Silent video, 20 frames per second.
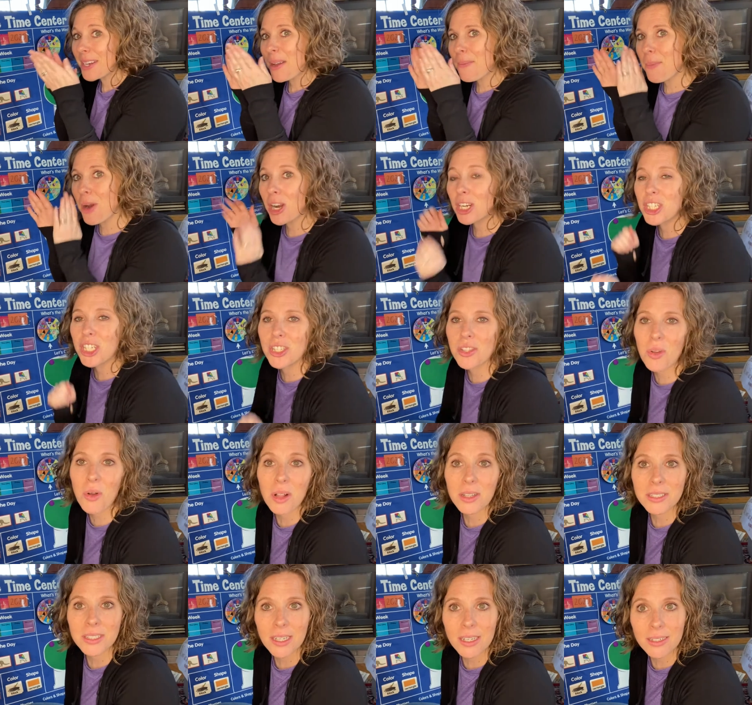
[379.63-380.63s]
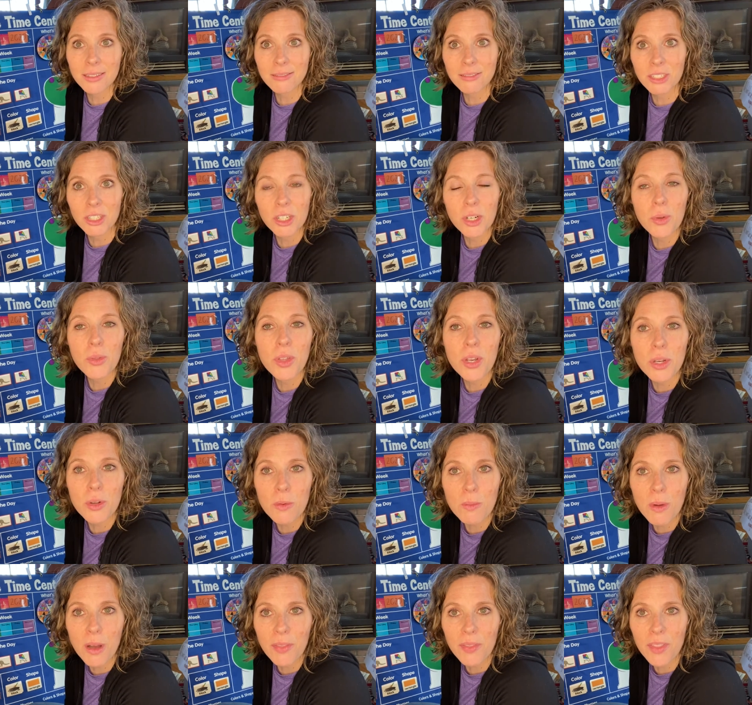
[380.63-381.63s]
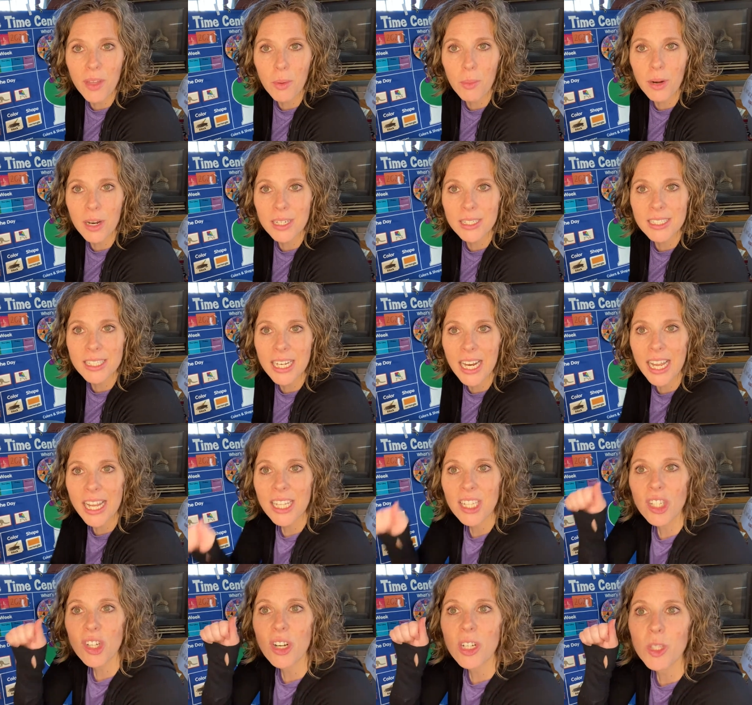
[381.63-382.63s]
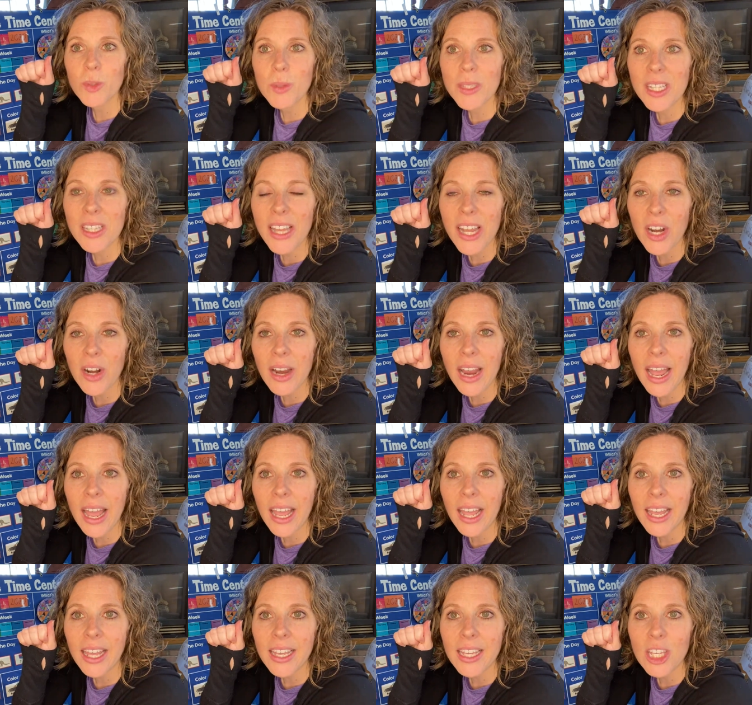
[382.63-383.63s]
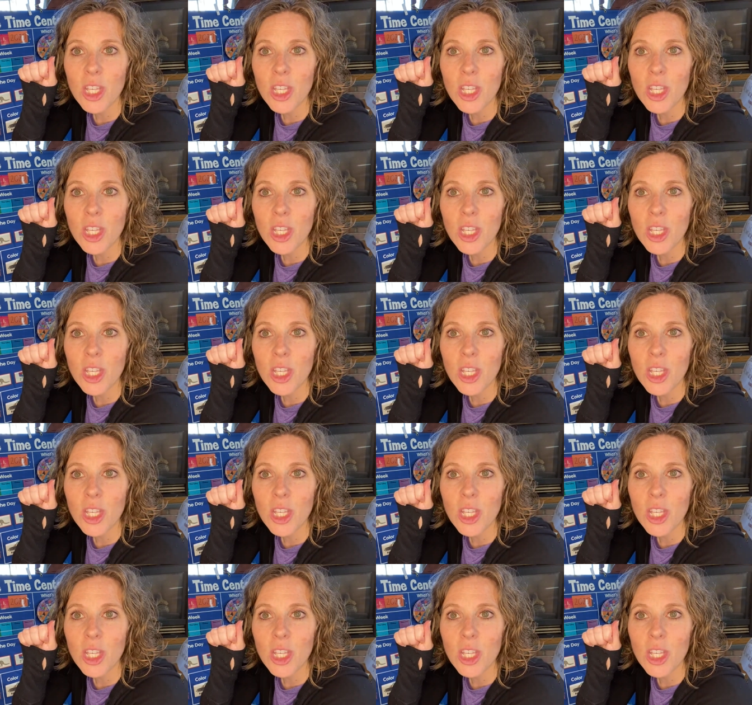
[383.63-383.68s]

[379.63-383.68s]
March is well done. Do you know the new month that we're in today? It starts with the letter A.